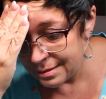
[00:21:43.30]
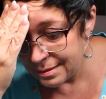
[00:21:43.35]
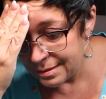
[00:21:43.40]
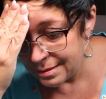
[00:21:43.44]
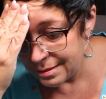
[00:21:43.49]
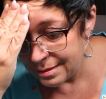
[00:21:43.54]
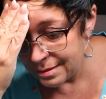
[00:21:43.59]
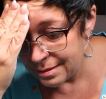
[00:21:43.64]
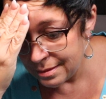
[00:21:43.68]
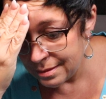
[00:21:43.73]

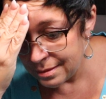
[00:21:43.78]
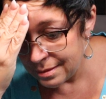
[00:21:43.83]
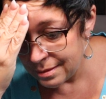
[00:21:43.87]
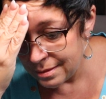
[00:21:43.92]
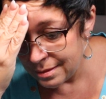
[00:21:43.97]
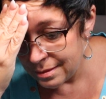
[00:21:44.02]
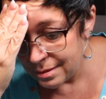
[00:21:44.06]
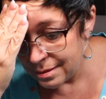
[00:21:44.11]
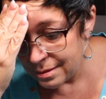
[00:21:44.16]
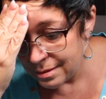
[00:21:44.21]

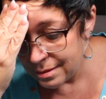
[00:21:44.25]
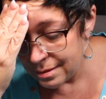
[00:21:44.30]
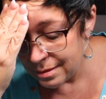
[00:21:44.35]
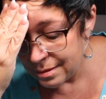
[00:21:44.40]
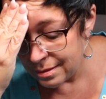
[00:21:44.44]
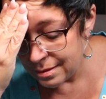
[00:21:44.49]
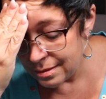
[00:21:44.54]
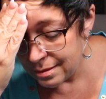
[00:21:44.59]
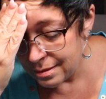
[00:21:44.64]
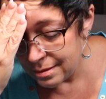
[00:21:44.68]

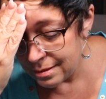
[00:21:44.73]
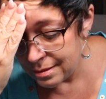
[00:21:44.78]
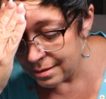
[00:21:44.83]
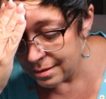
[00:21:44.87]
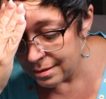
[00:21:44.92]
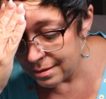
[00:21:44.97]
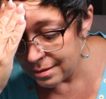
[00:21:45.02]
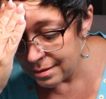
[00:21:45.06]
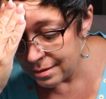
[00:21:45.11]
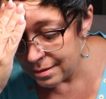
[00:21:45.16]

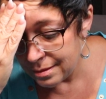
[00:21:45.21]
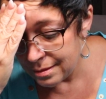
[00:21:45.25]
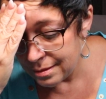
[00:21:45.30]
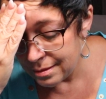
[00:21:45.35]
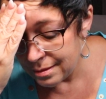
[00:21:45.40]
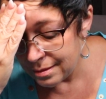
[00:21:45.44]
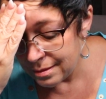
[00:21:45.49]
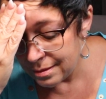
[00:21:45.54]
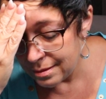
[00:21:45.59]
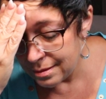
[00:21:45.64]

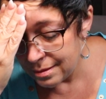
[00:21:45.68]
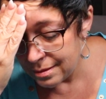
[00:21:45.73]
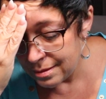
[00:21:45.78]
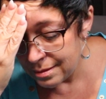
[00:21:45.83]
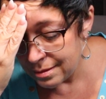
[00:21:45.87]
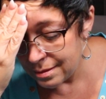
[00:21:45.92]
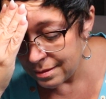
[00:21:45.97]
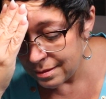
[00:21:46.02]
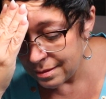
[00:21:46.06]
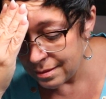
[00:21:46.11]

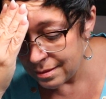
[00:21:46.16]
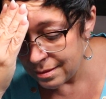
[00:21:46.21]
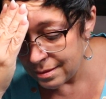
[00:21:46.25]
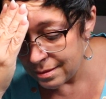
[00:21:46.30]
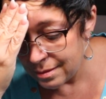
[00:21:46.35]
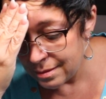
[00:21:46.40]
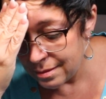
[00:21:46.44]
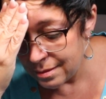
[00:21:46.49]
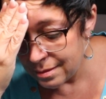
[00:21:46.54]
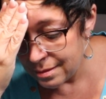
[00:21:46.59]

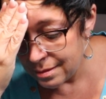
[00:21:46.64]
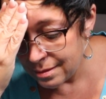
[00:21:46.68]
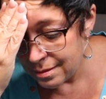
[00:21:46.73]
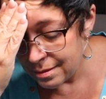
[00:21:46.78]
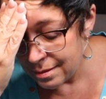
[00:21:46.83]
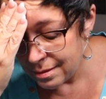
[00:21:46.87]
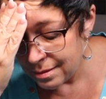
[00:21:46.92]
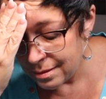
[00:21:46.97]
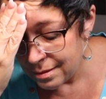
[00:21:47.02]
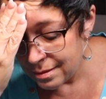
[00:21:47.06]

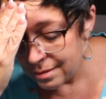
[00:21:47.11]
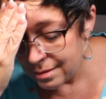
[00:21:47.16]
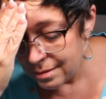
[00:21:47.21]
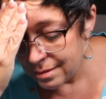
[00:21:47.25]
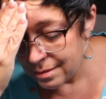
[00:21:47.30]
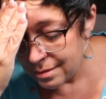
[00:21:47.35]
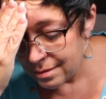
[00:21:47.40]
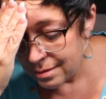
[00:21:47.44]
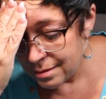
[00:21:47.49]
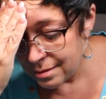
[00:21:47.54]

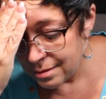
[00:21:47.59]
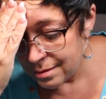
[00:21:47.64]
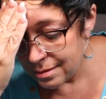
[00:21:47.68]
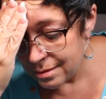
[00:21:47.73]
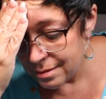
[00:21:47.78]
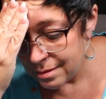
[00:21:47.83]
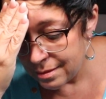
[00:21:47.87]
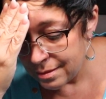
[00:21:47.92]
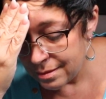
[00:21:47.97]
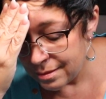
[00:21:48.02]

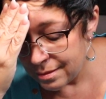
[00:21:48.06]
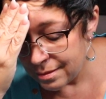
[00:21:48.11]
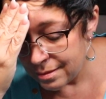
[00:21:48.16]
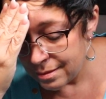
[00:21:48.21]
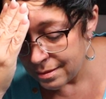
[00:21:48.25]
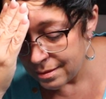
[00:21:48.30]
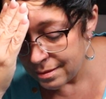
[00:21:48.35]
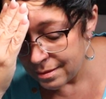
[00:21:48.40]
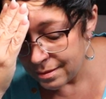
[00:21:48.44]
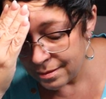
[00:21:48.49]

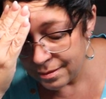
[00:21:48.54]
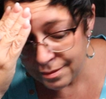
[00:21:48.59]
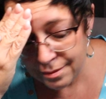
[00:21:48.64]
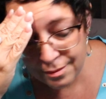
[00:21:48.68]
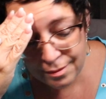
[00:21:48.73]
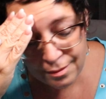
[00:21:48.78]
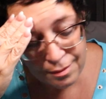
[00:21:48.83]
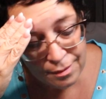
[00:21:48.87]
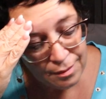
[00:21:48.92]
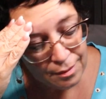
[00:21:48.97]

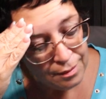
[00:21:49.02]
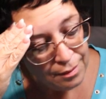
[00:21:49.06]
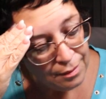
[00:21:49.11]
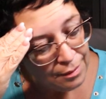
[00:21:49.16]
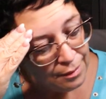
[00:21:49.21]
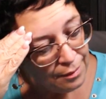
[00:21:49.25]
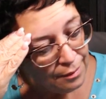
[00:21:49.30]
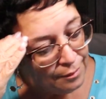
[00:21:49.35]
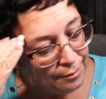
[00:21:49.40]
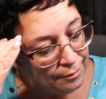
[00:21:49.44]

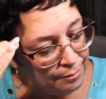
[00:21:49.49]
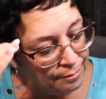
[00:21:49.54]
Nobody speaks.